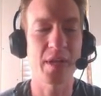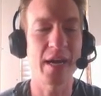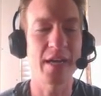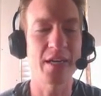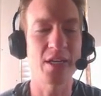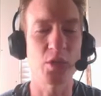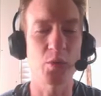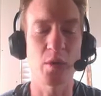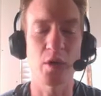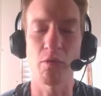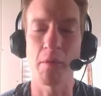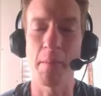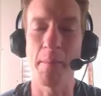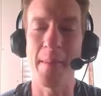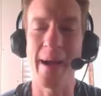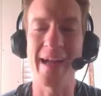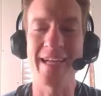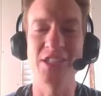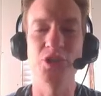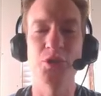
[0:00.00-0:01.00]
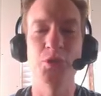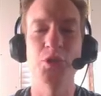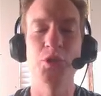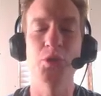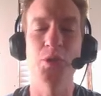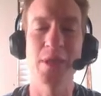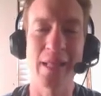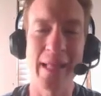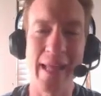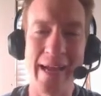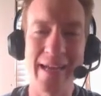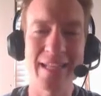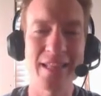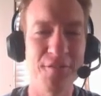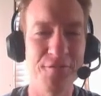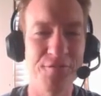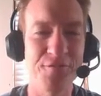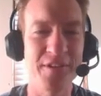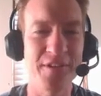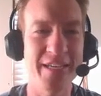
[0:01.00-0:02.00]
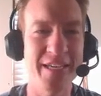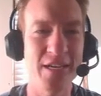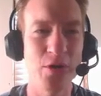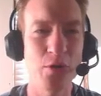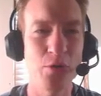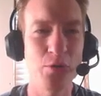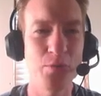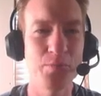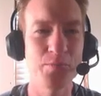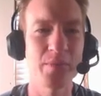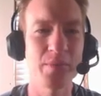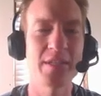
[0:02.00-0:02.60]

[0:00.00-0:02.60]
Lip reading: I just want to remind you to like the video,